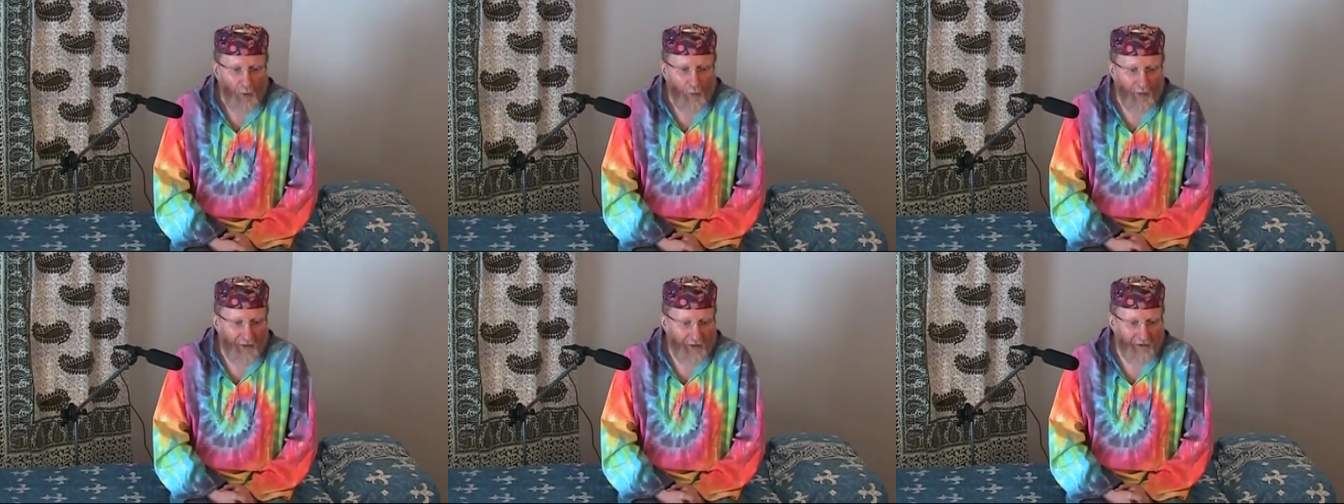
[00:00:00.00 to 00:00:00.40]

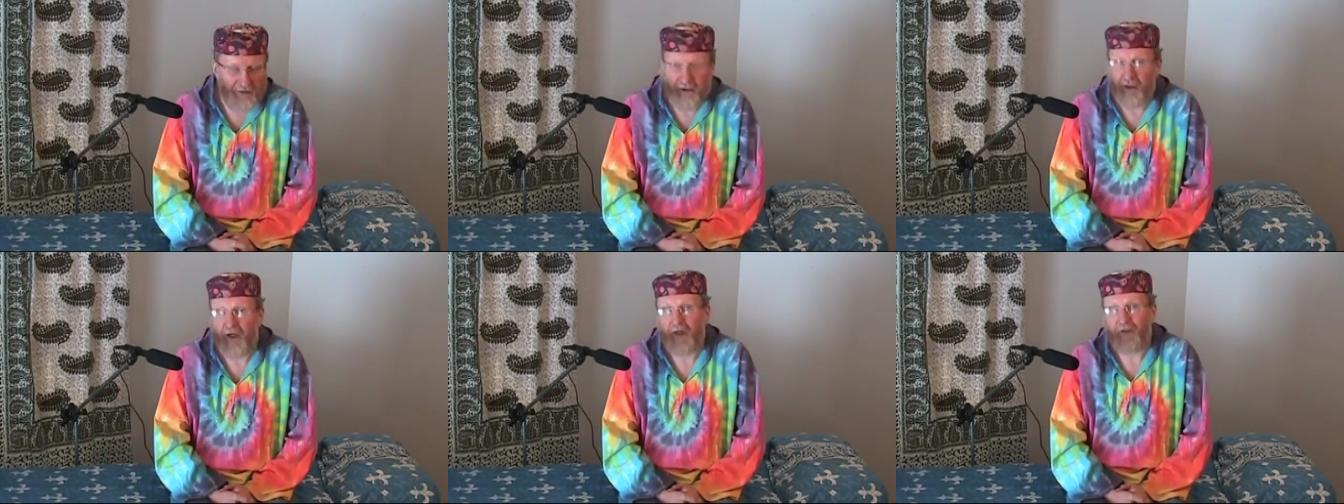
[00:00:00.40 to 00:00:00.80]
Why
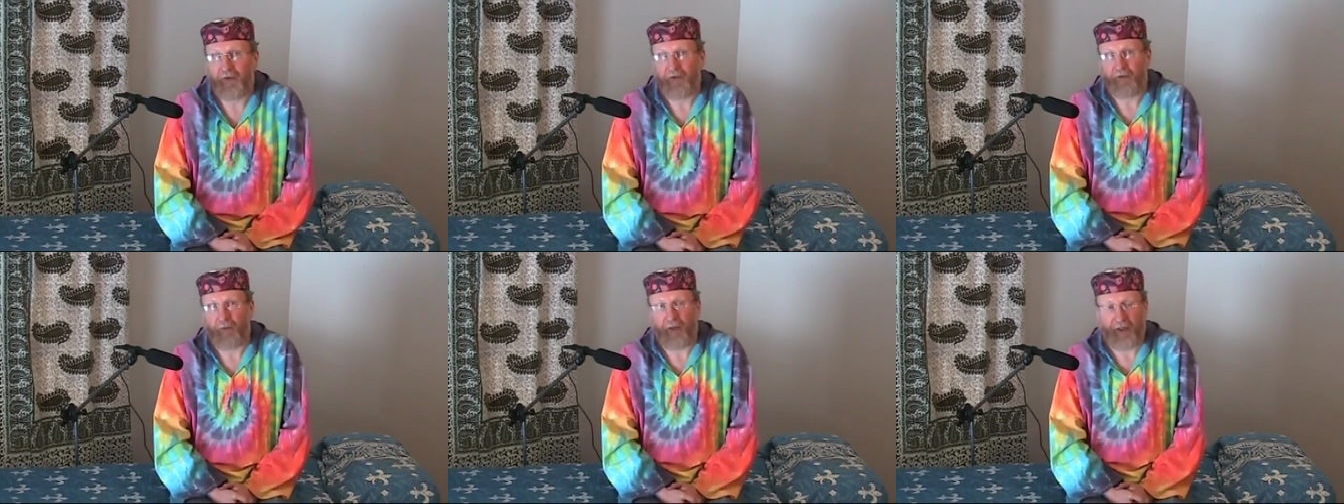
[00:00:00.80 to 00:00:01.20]
they are
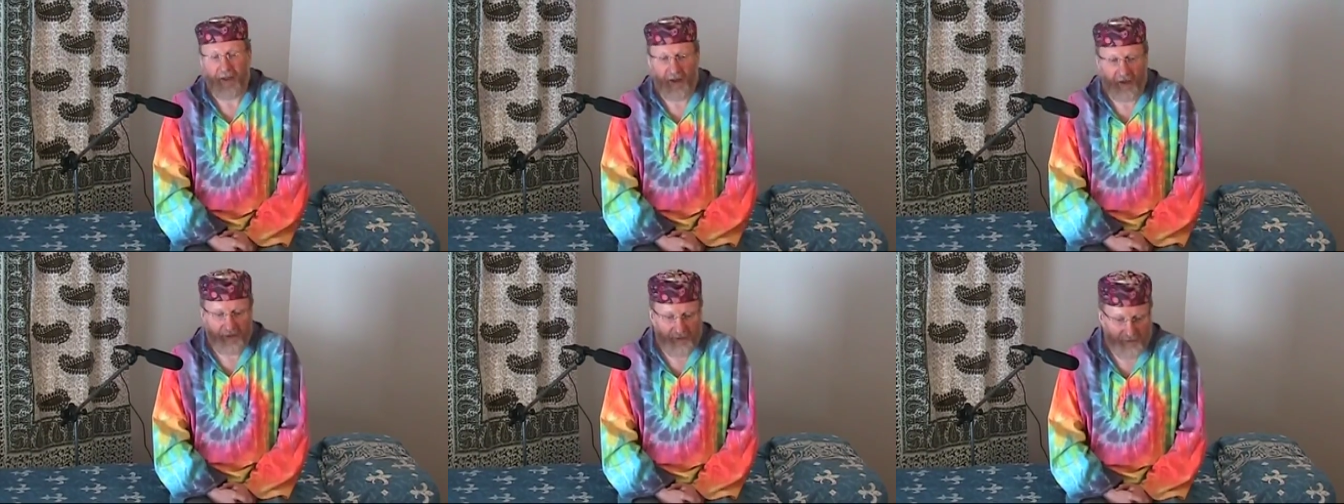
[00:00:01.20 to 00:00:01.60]
not? Why
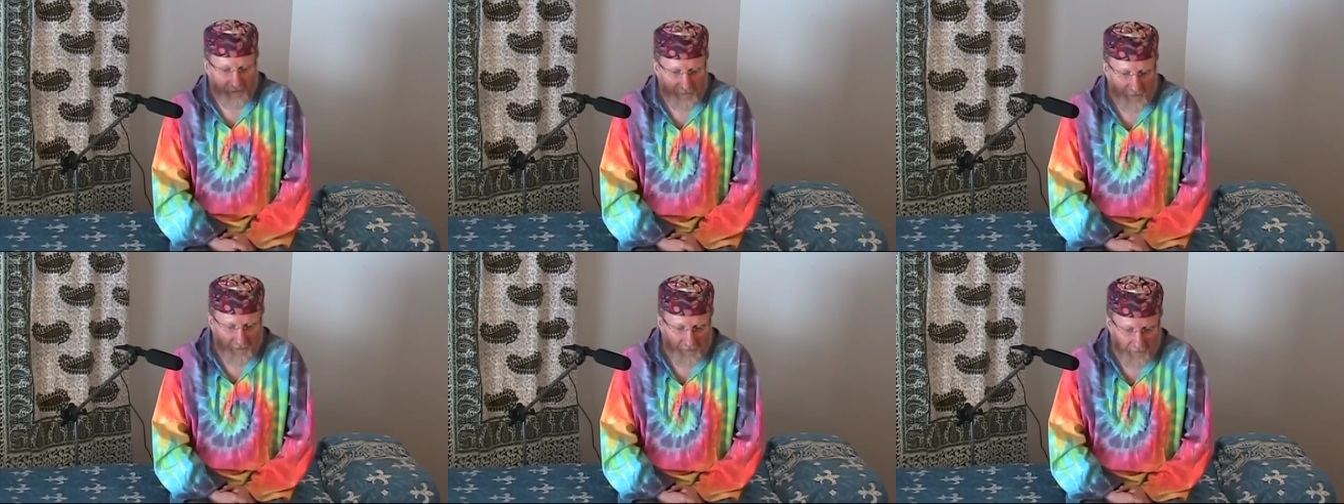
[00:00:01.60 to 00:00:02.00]
aren't
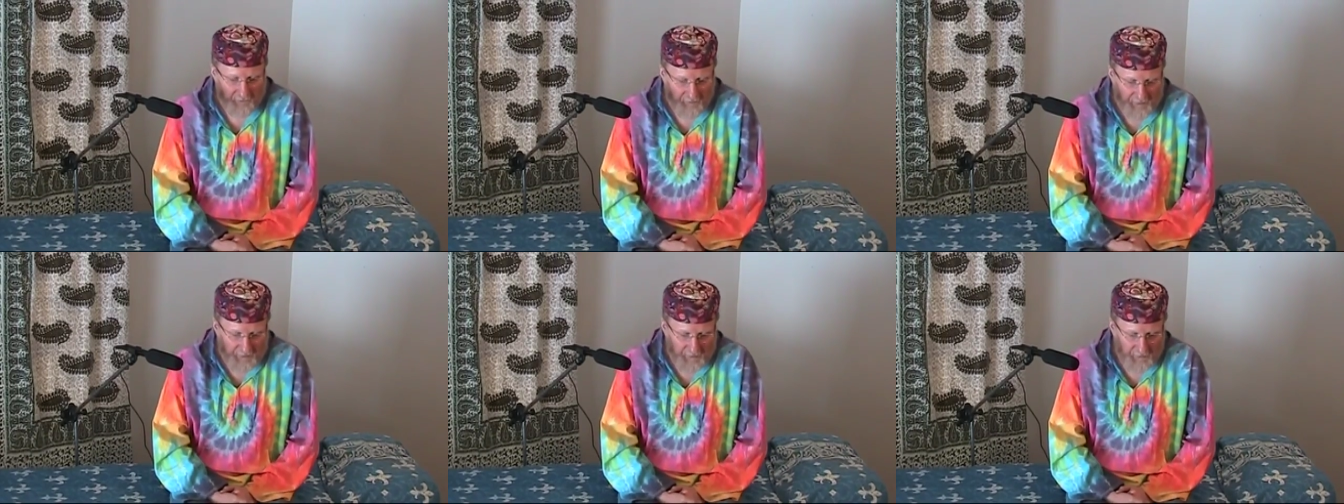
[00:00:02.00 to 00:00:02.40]
they
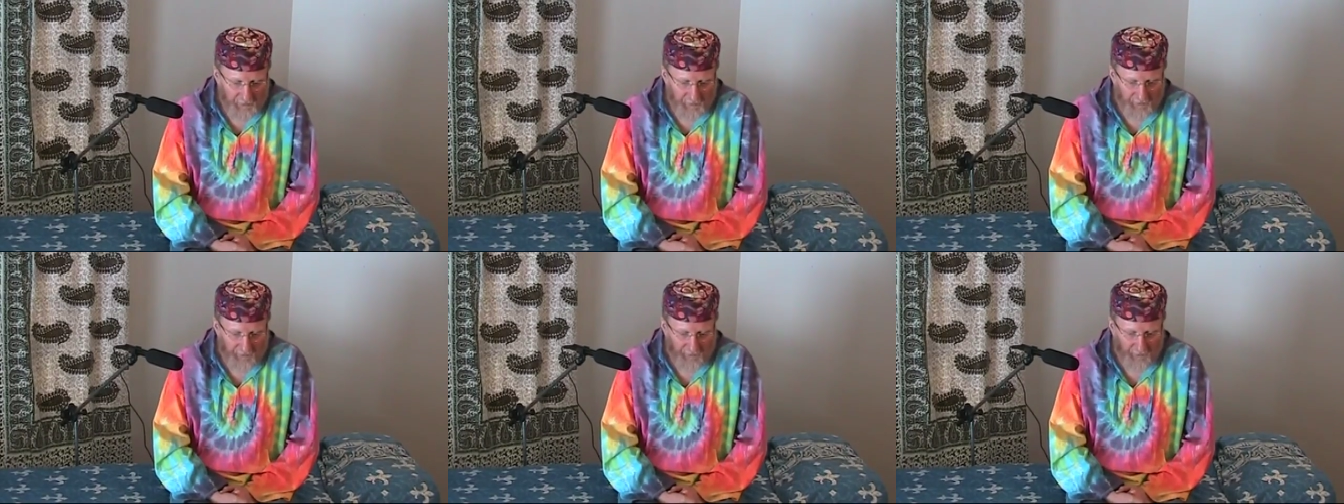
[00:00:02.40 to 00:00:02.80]
ready?
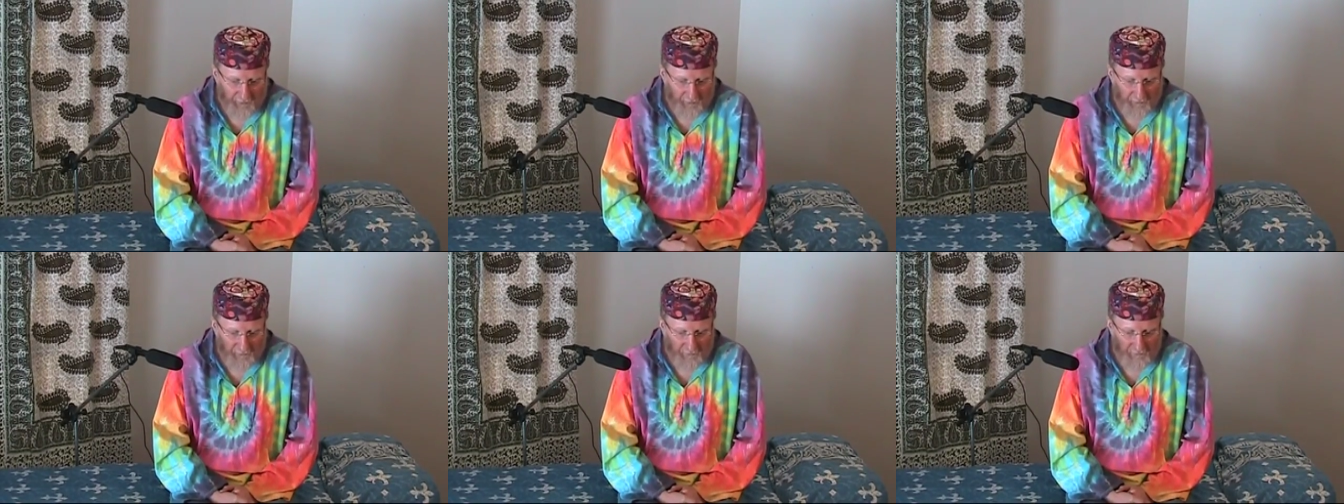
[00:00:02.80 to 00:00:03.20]

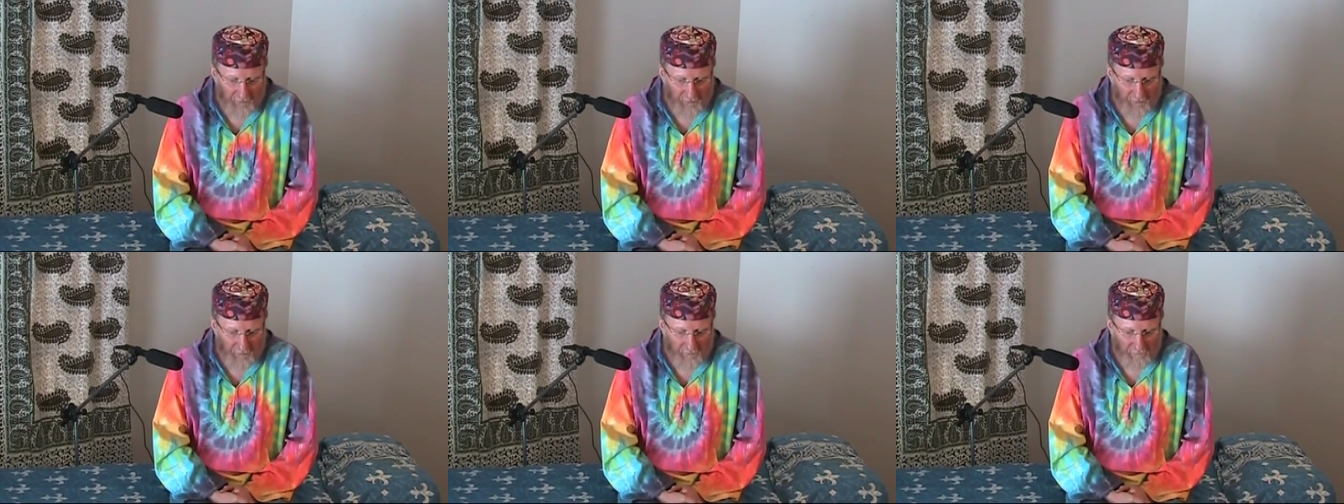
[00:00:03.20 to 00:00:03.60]
And
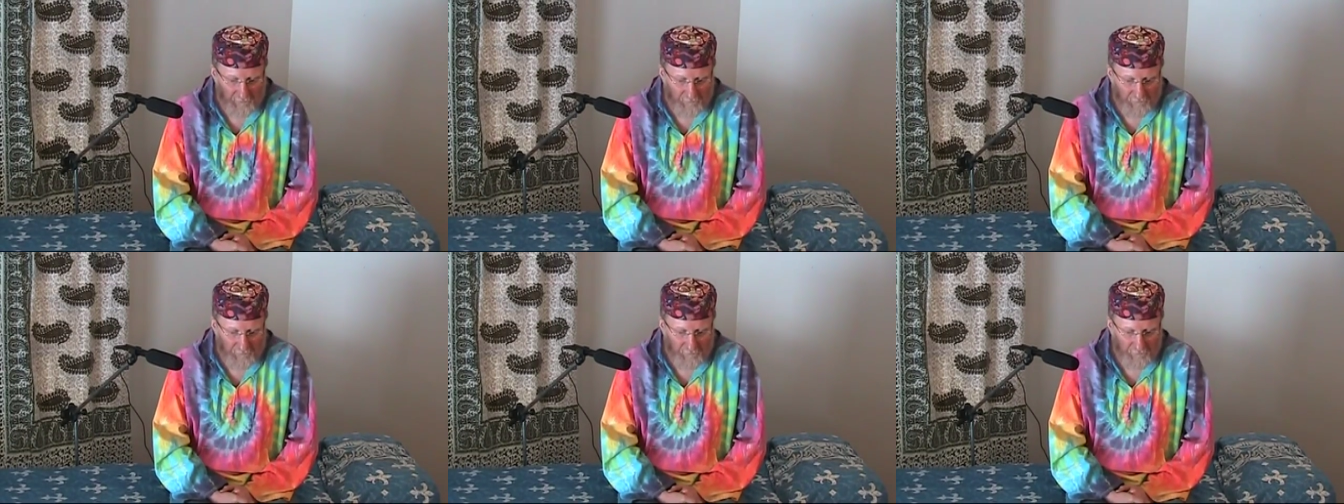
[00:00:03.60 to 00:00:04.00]

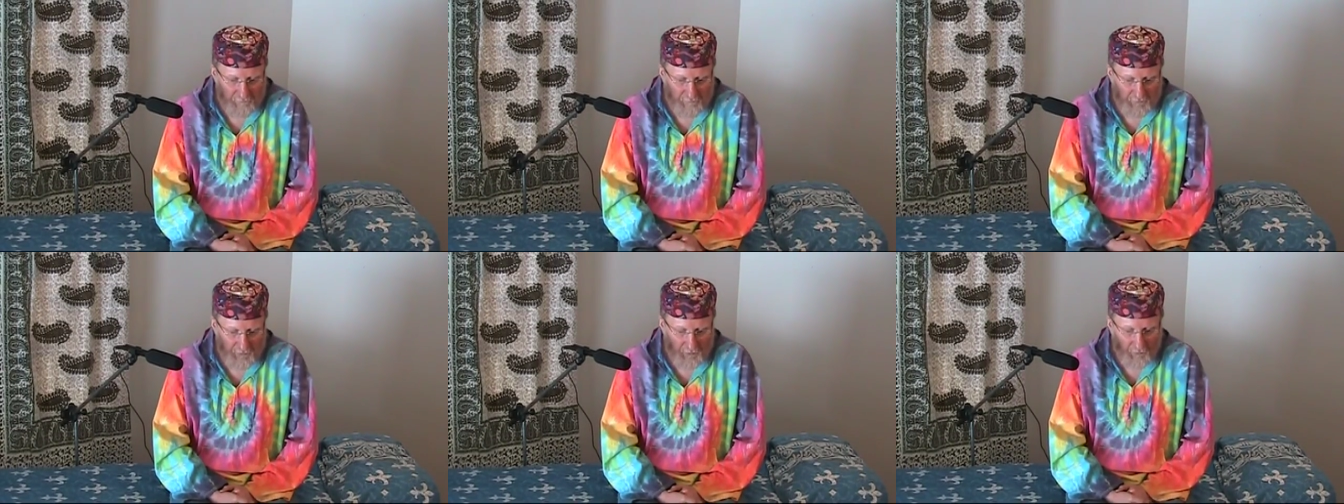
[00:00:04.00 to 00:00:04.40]

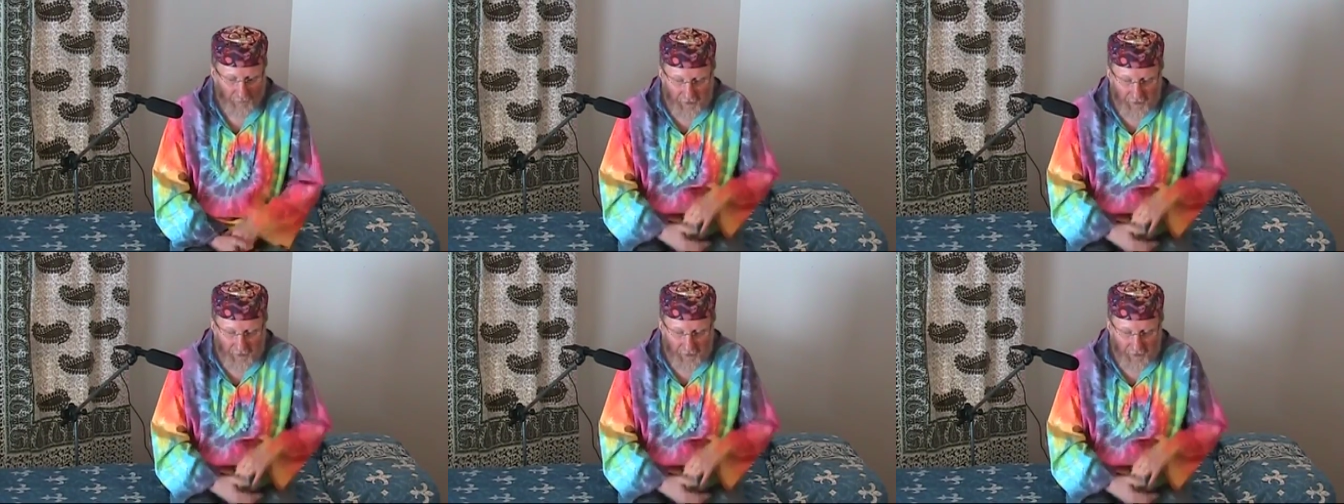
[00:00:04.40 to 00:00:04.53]
you know,